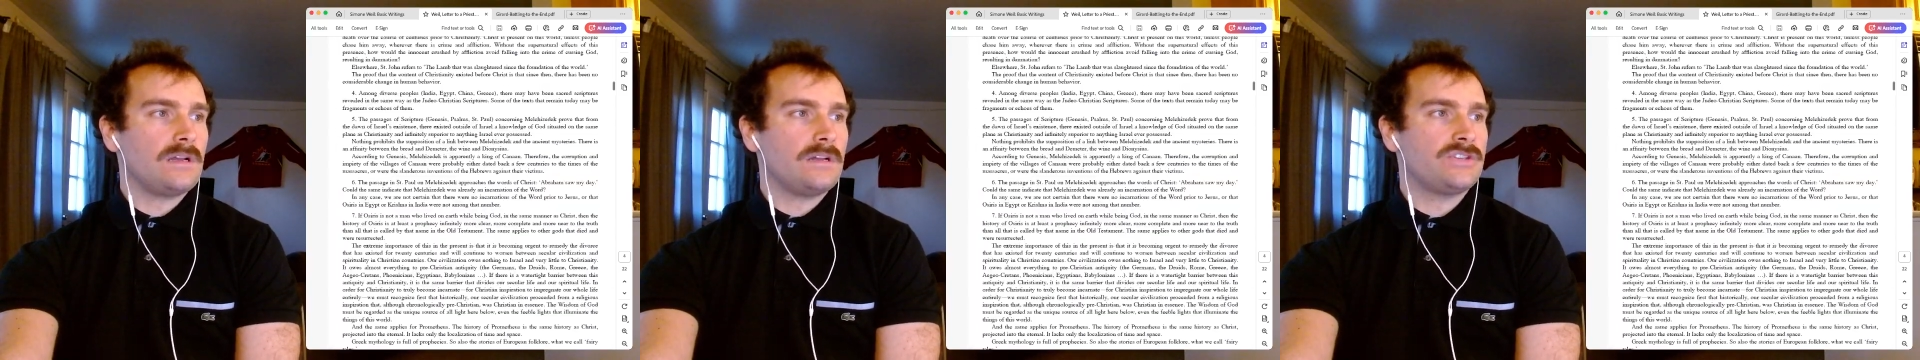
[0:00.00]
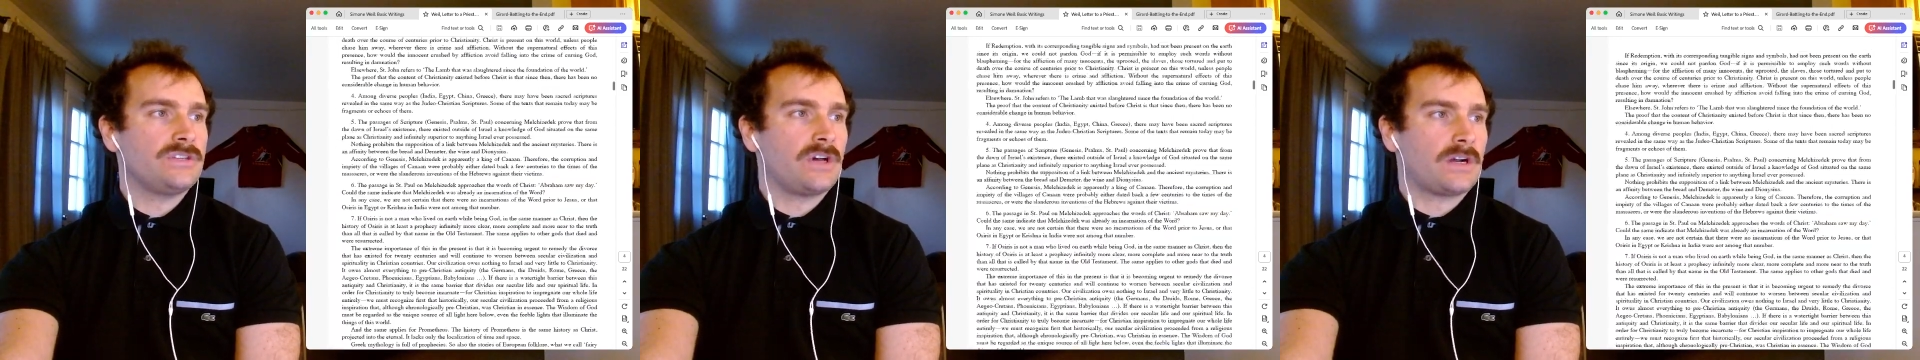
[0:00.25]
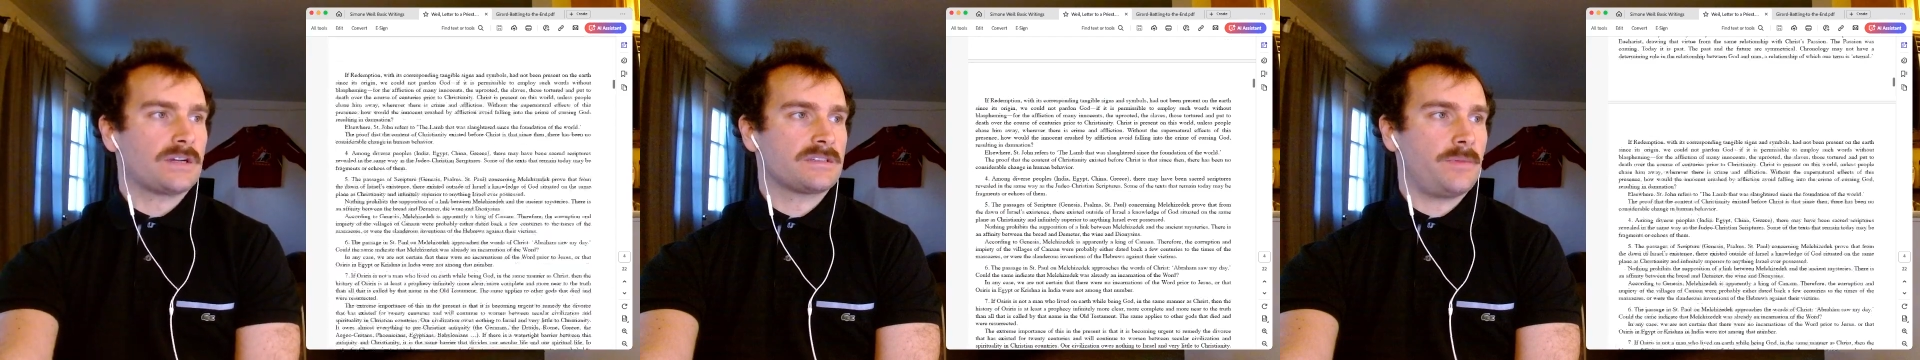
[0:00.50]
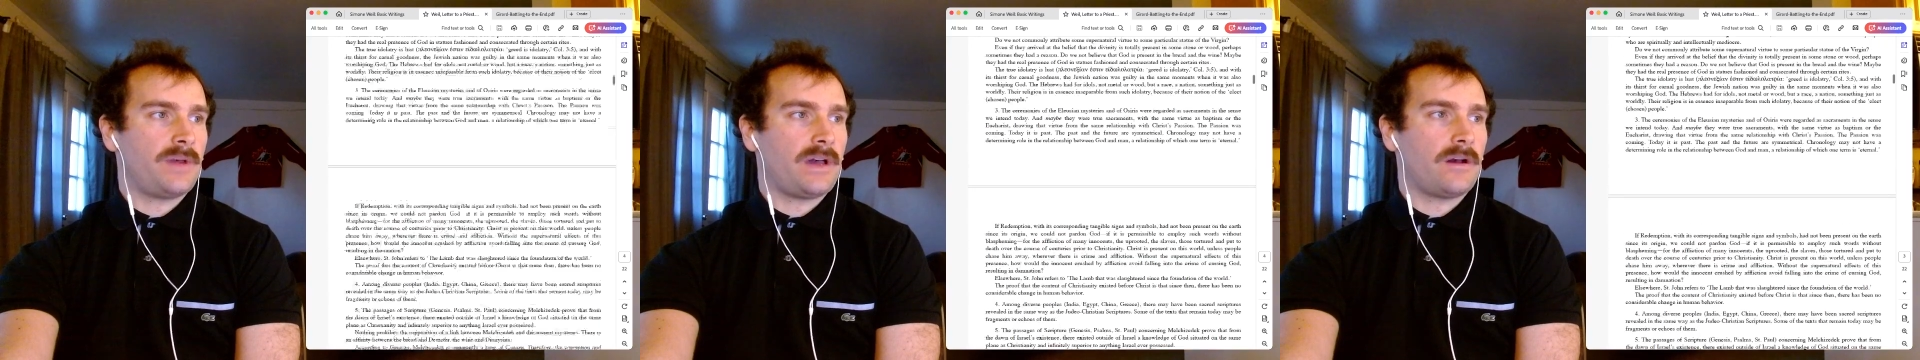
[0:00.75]
she talks
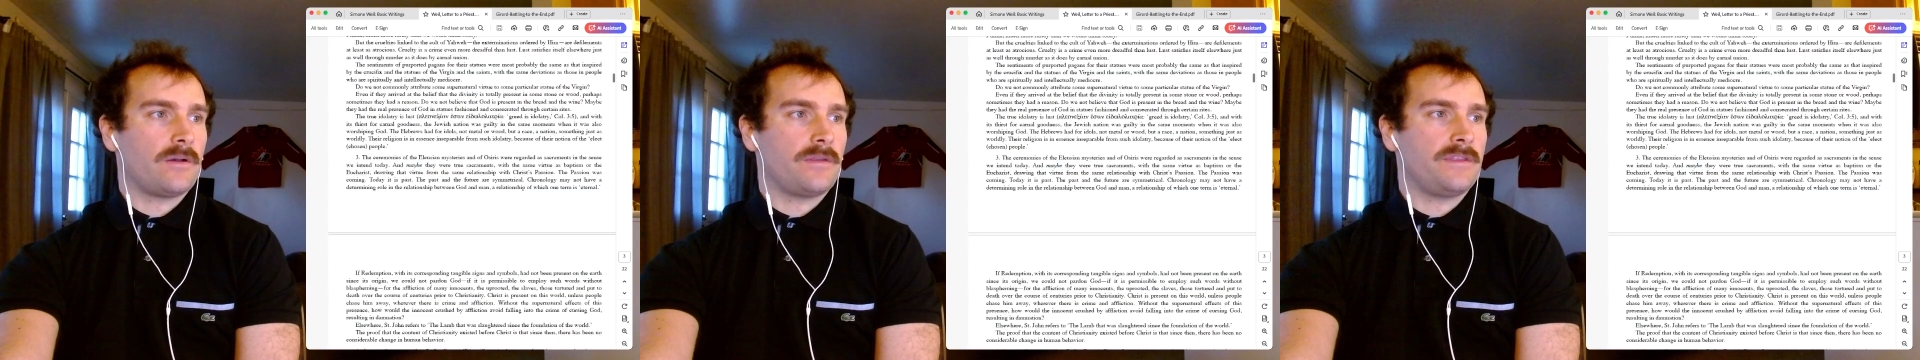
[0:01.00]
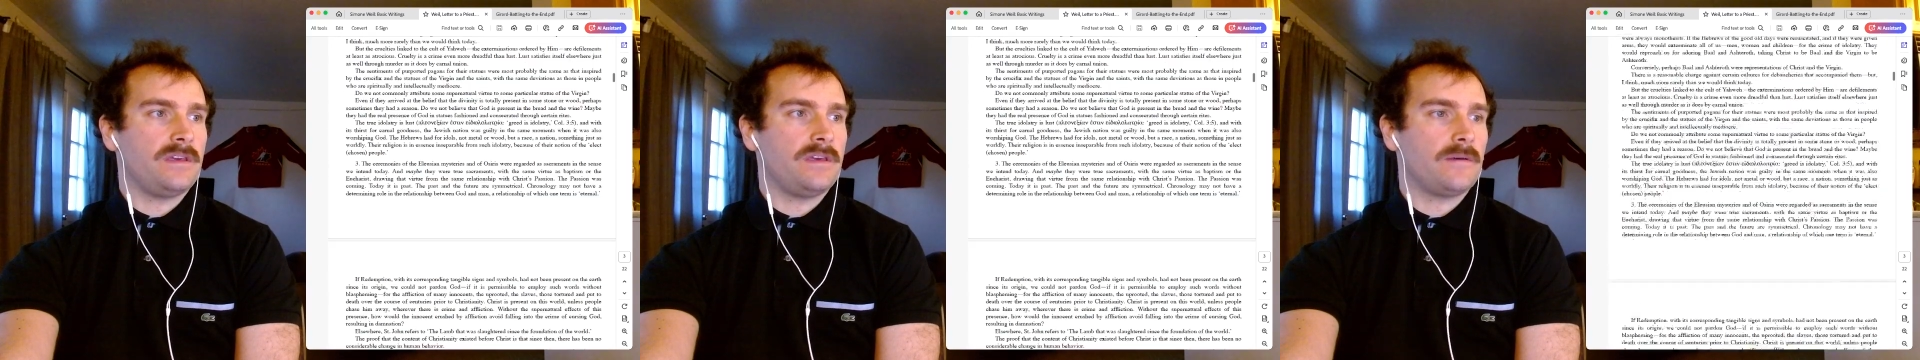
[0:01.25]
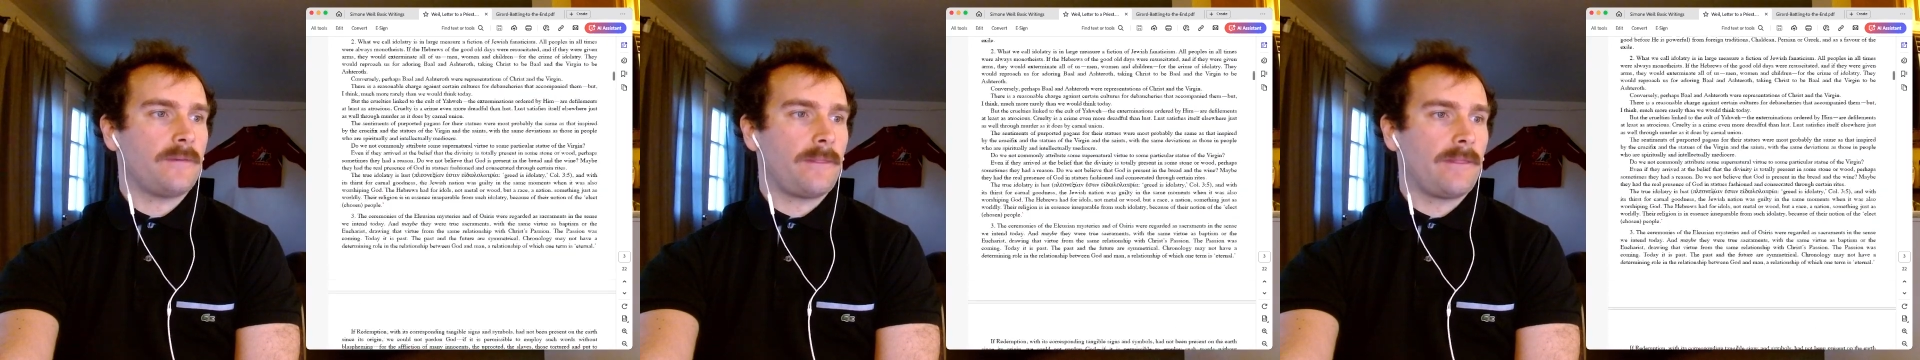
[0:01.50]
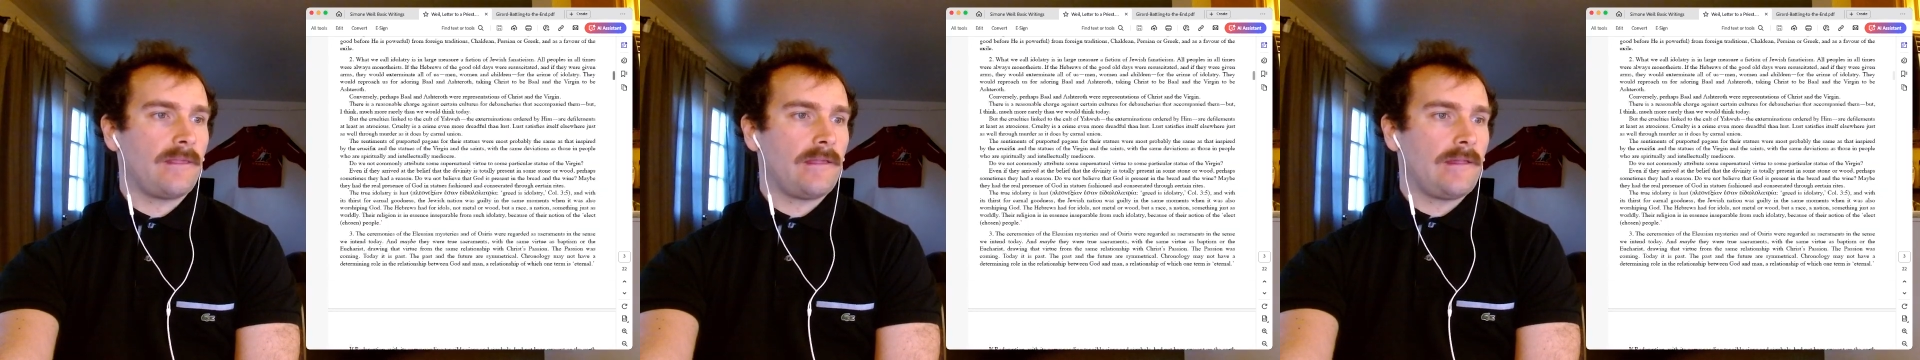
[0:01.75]
about the
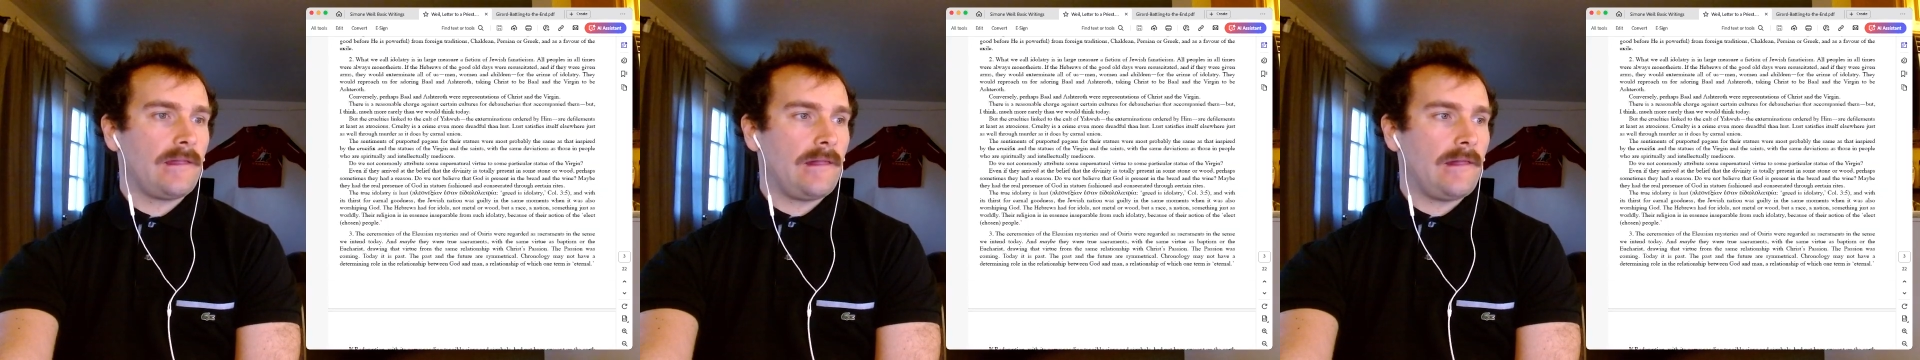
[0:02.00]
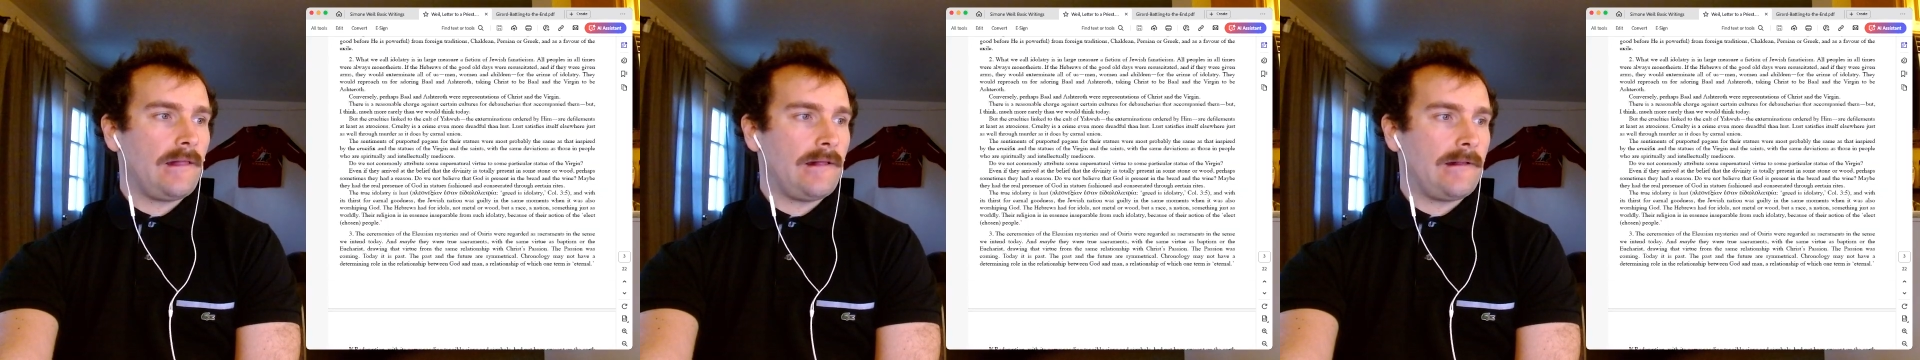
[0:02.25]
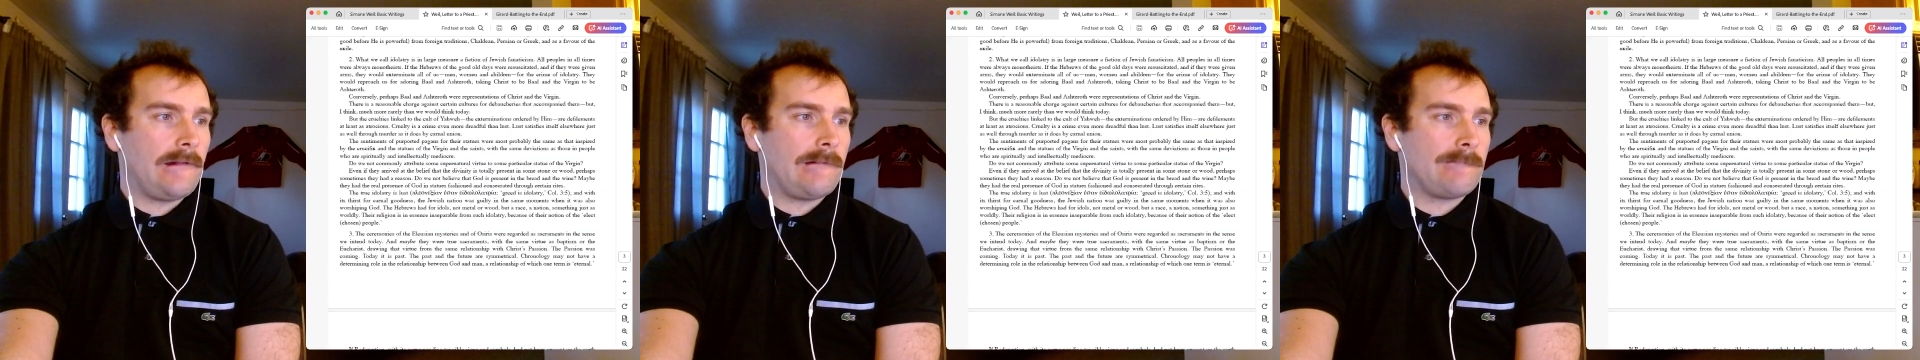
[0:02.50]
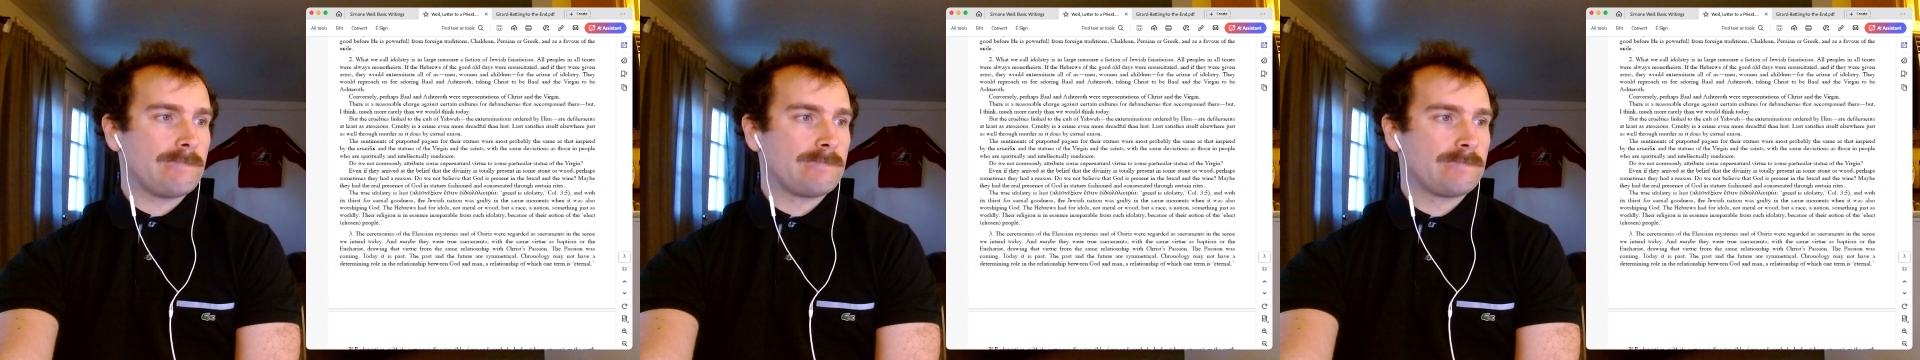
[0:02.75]

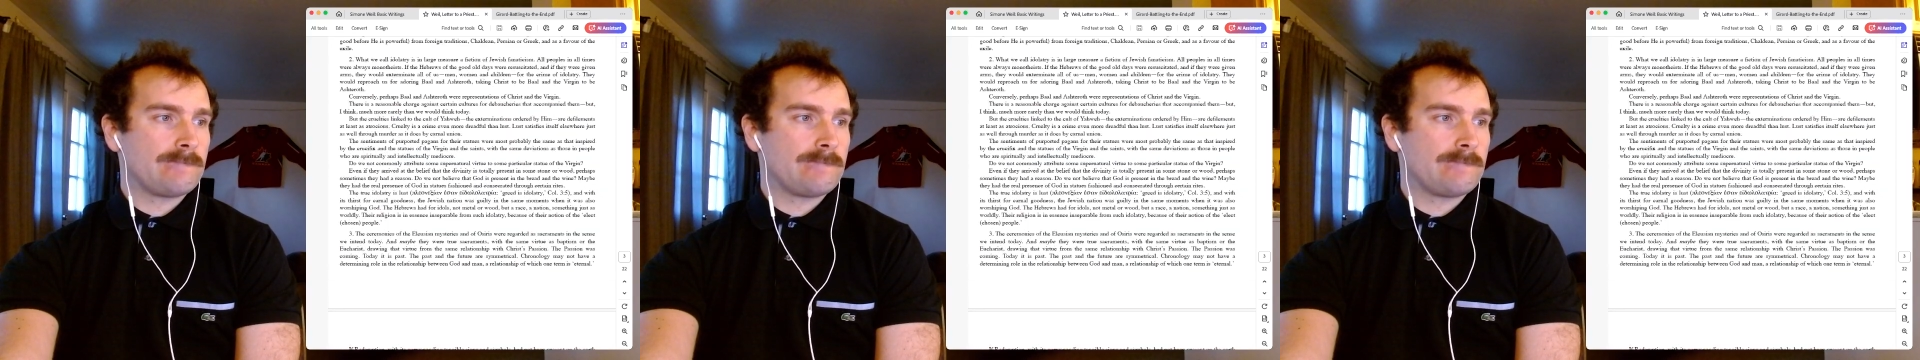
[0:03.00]
um,